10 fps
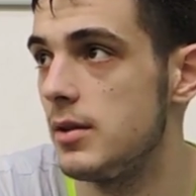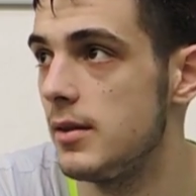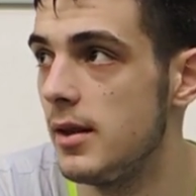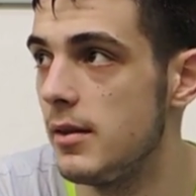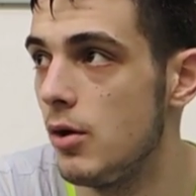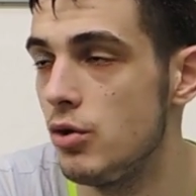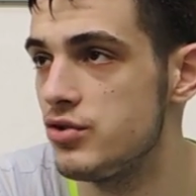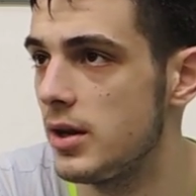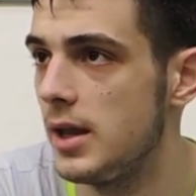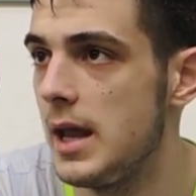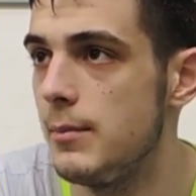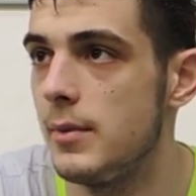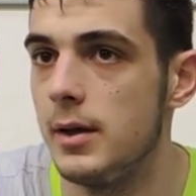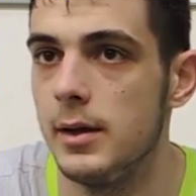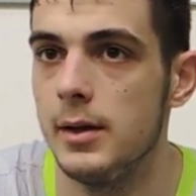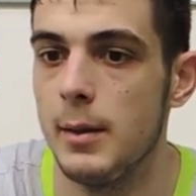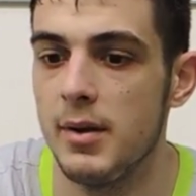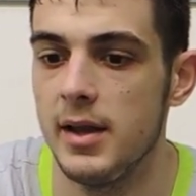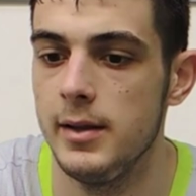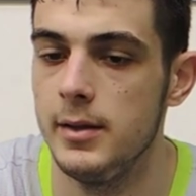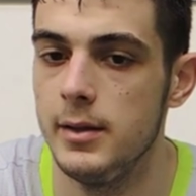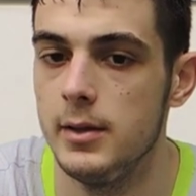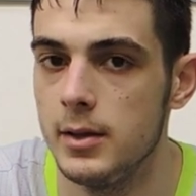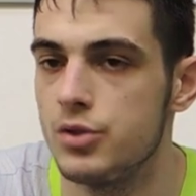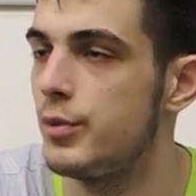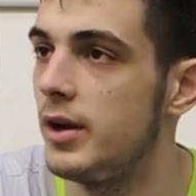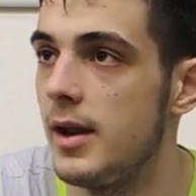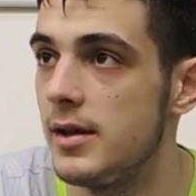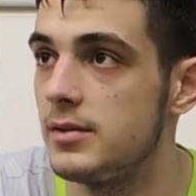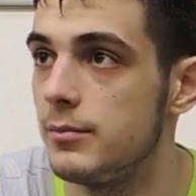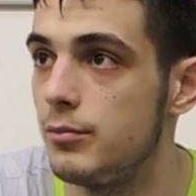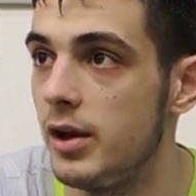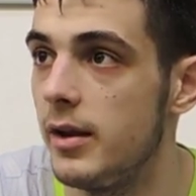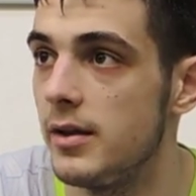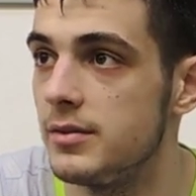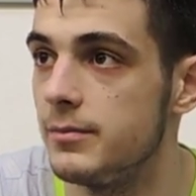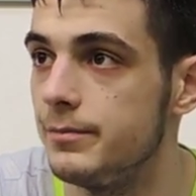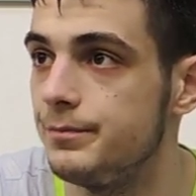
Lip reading: and then the All-Star game I played. It's pretty nice, pretty nice.